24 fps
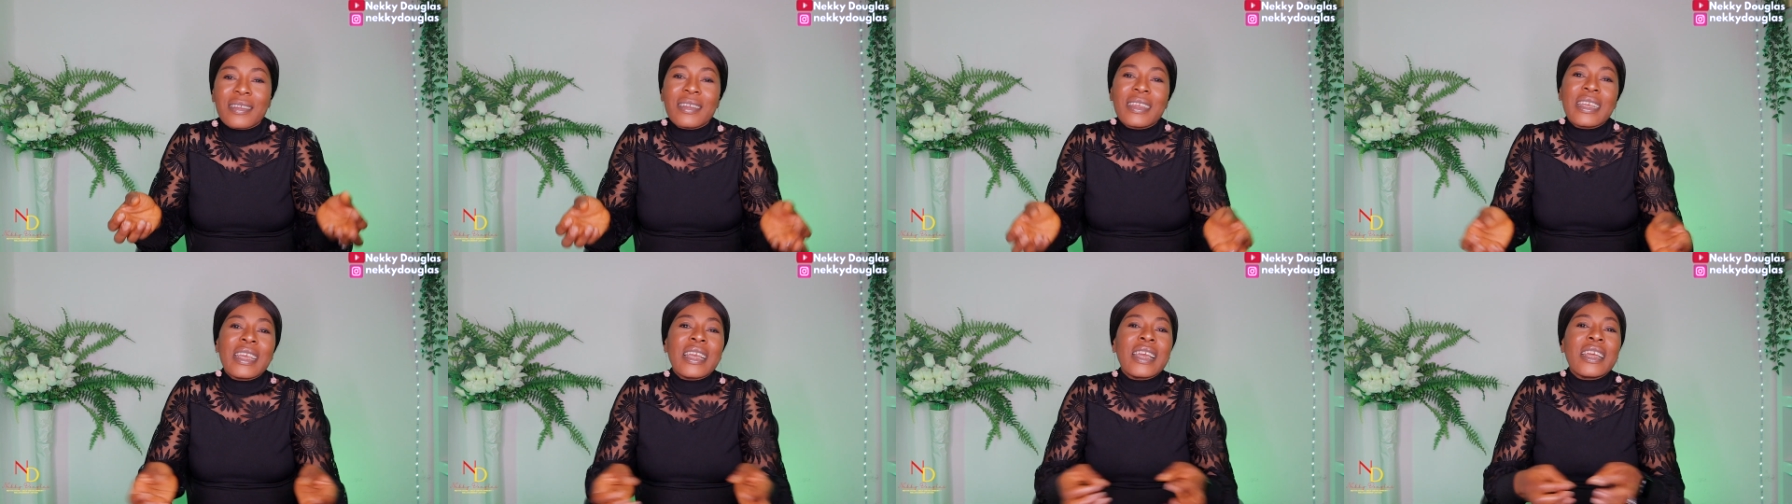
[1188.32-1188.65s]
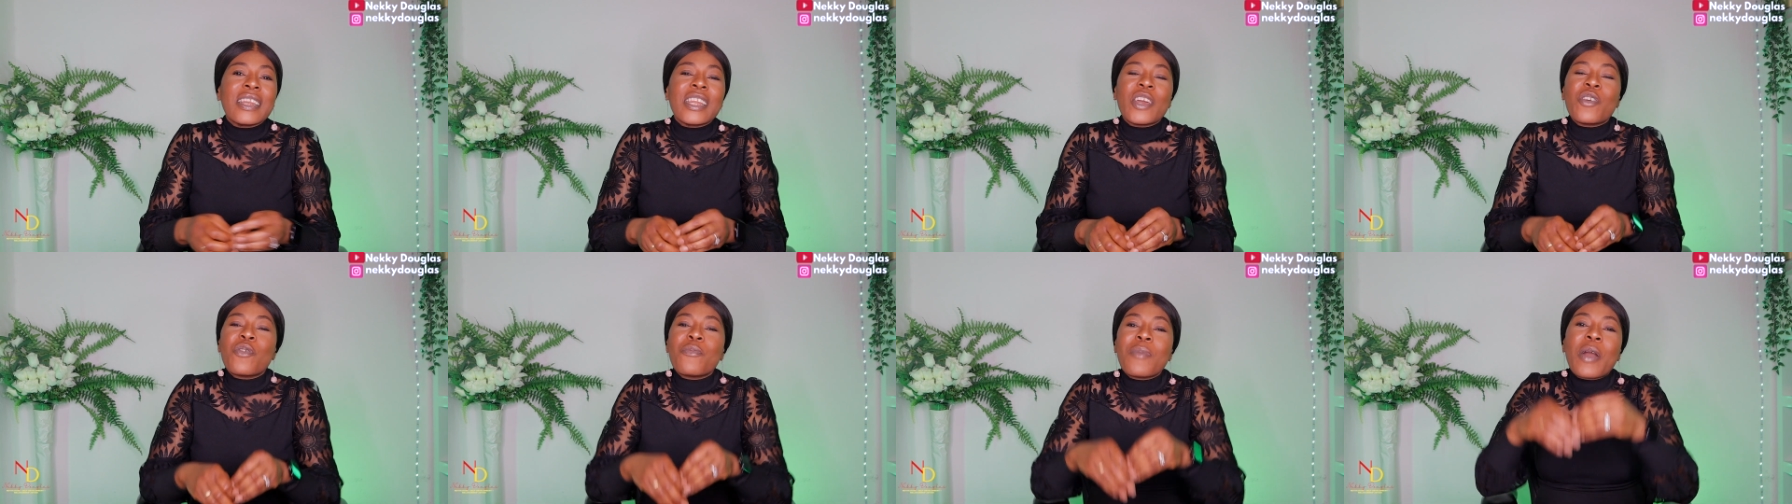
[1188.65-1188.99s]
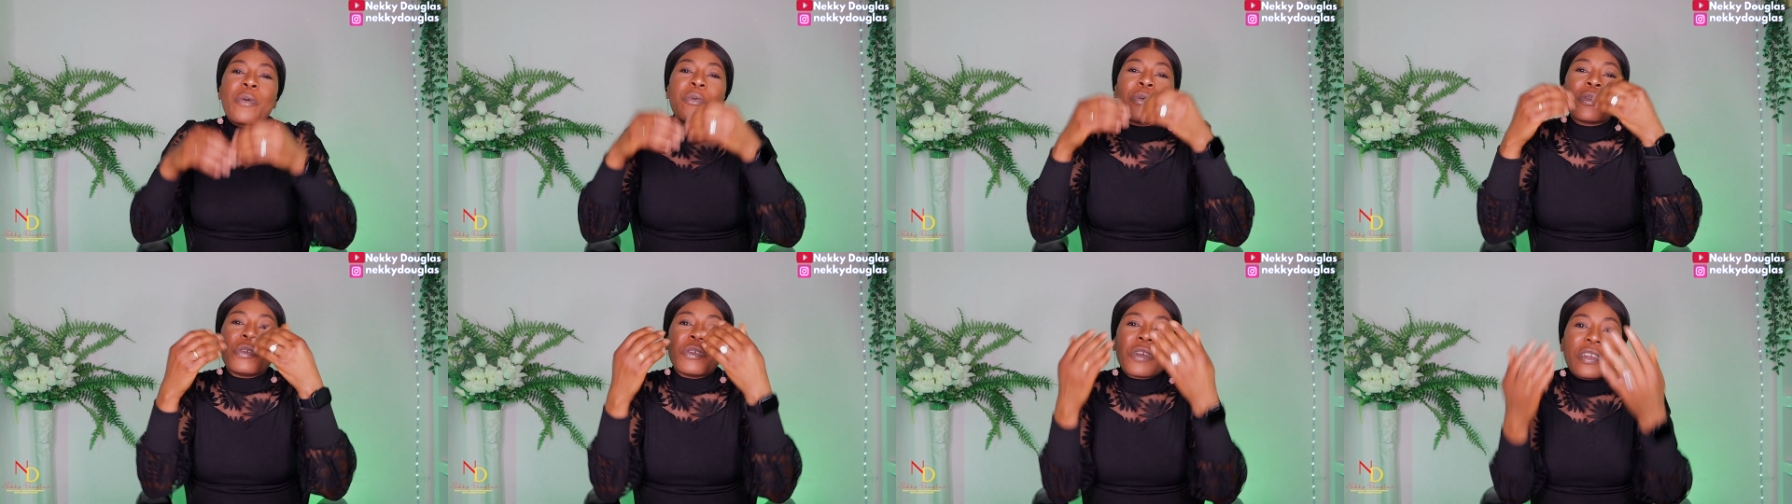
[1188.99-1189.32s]
the
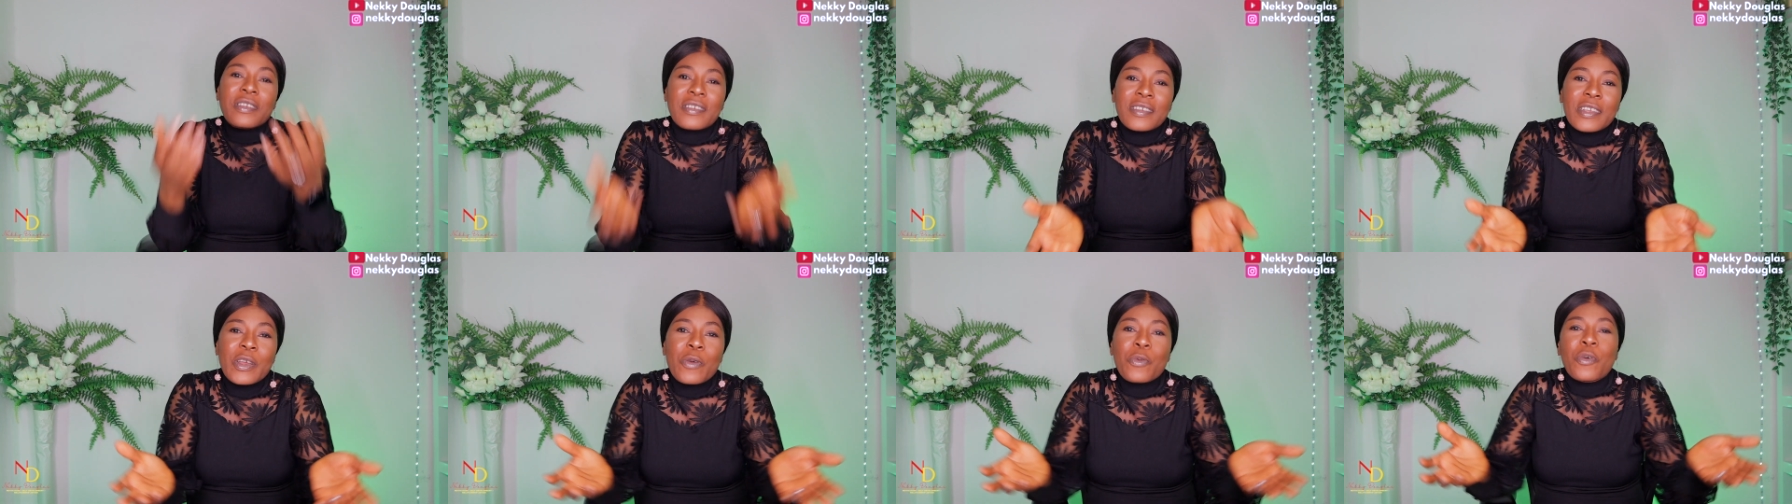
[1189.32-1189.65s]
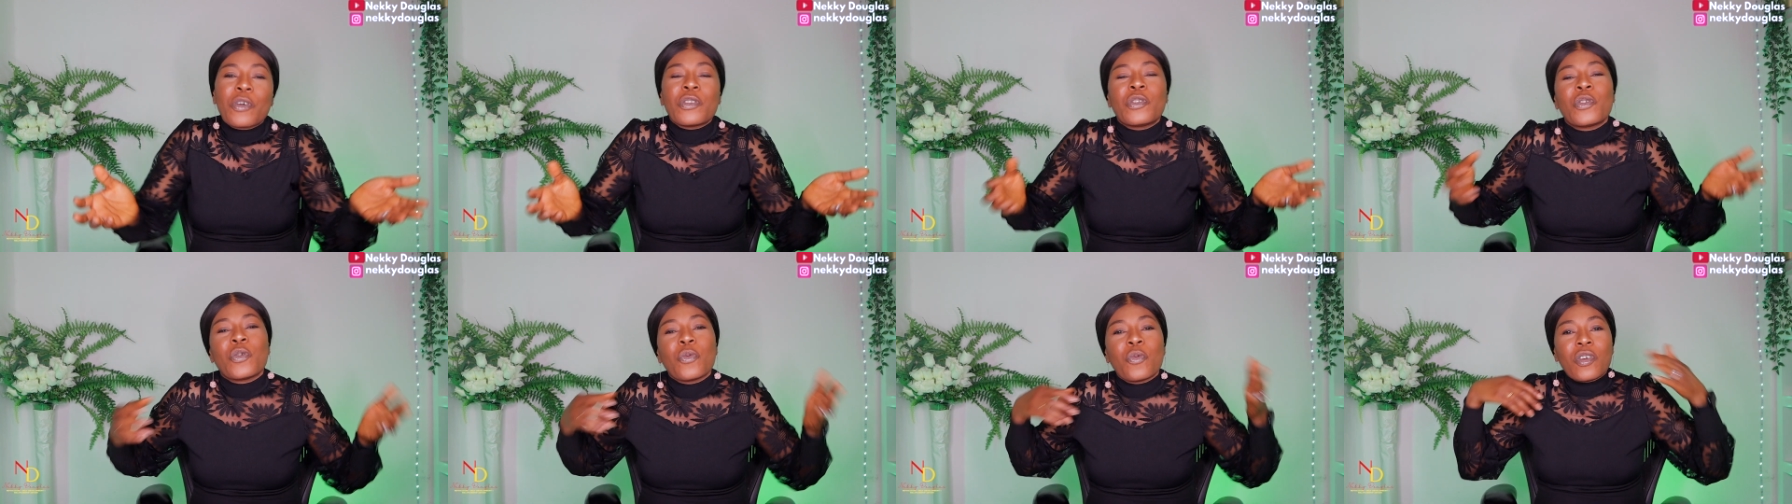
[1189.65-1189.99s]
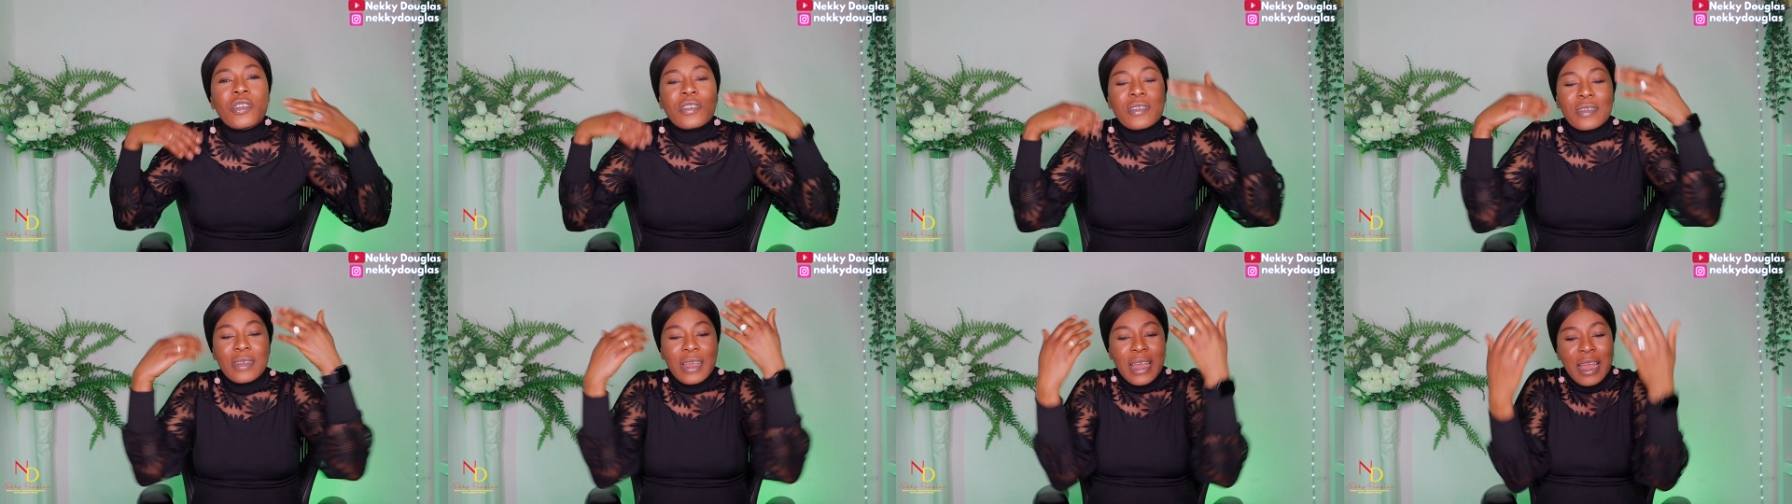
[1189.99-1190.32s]
woman will just say what you
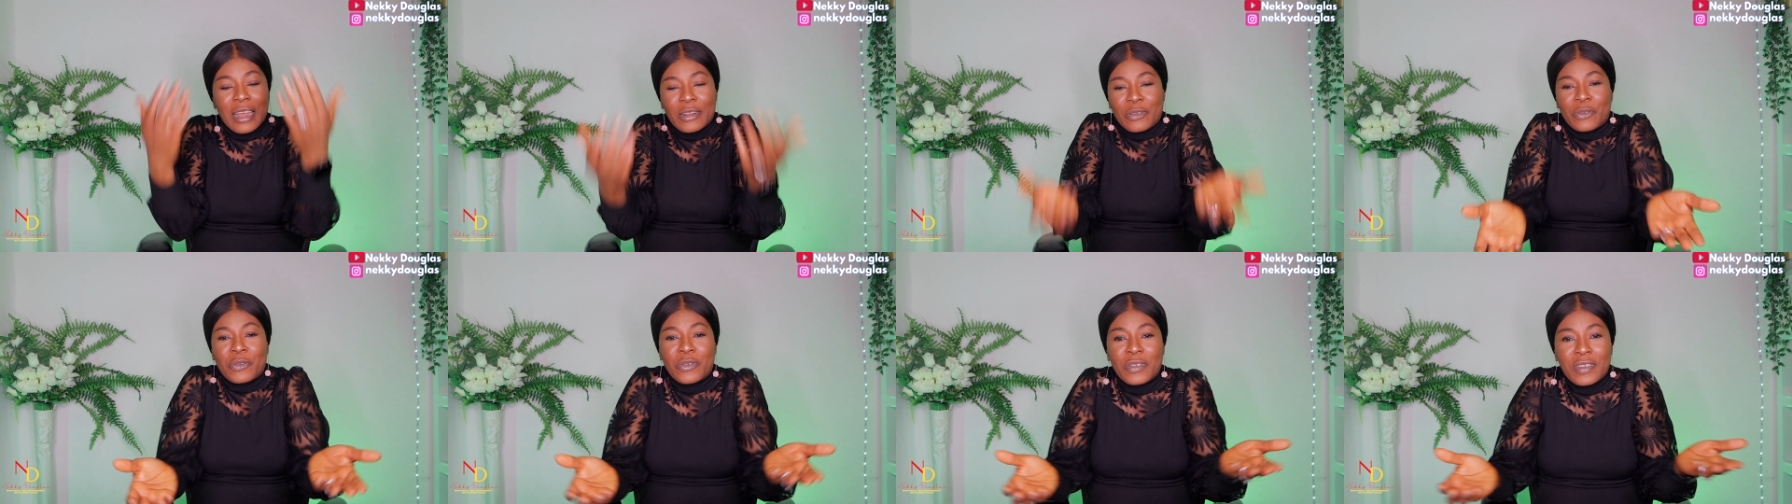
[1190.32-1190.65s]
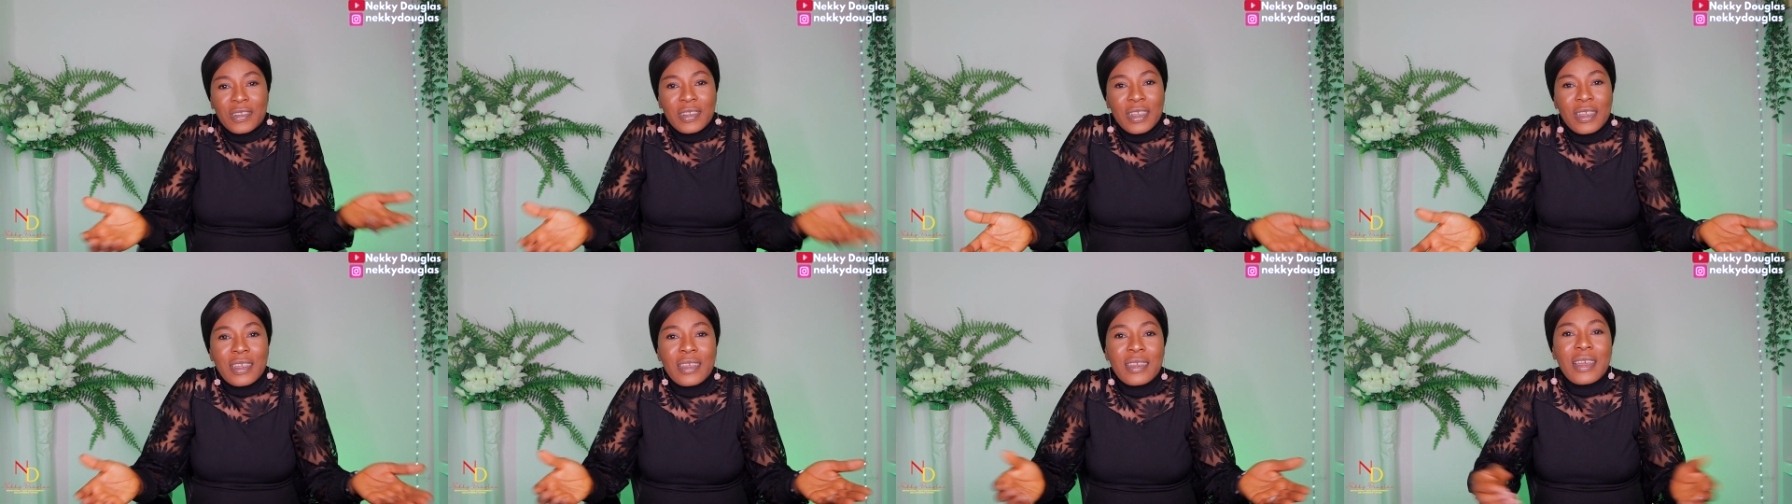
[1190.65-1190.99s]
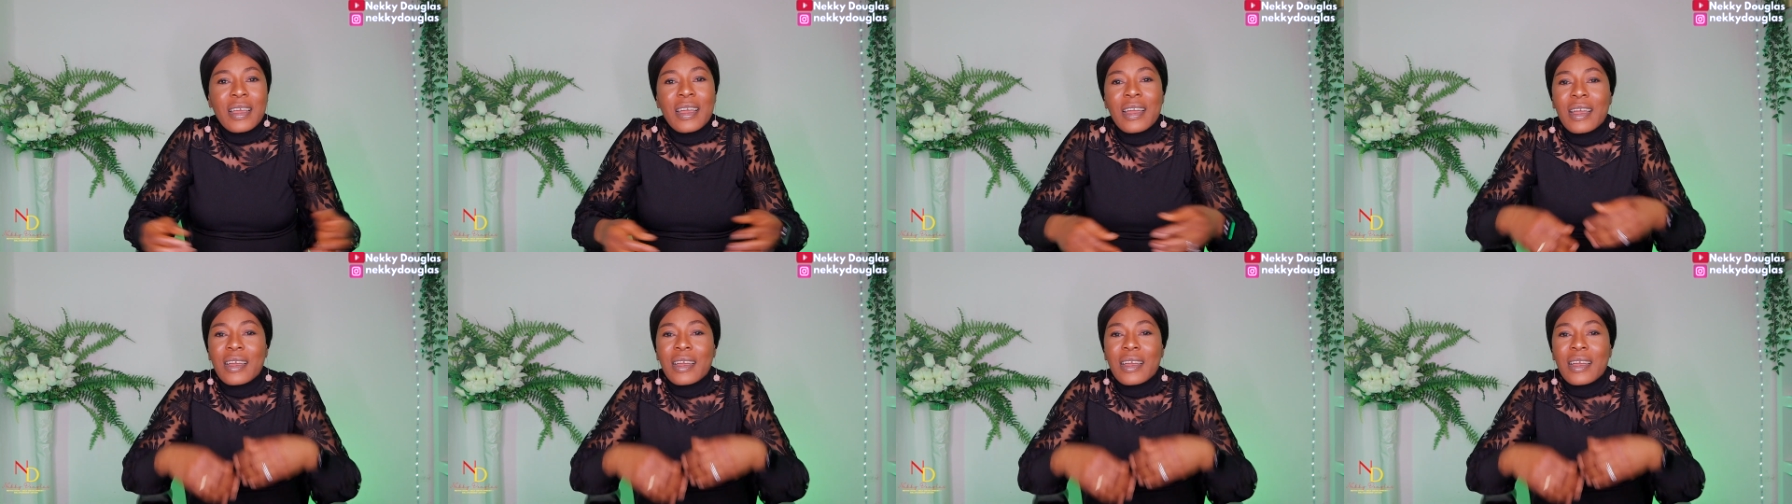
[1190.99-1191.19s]
want her to say